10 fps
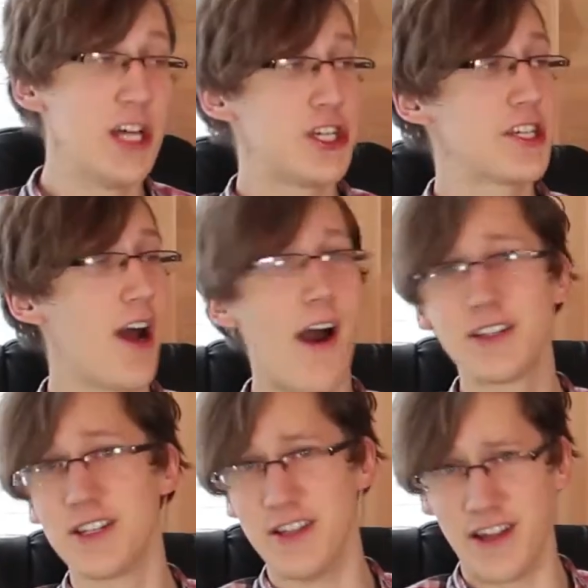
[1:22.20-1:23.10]
she
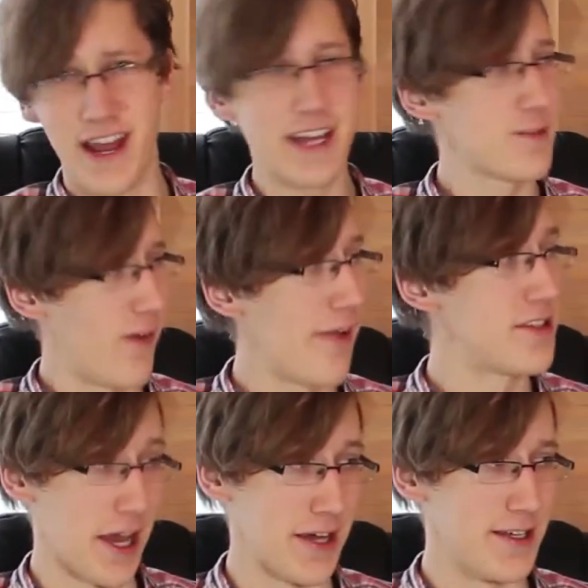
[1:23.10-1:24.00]
dies in the next 5
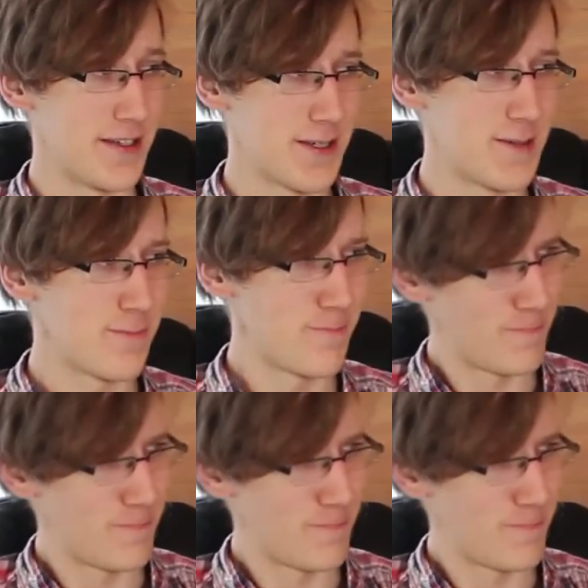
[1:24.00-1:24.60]
seconds.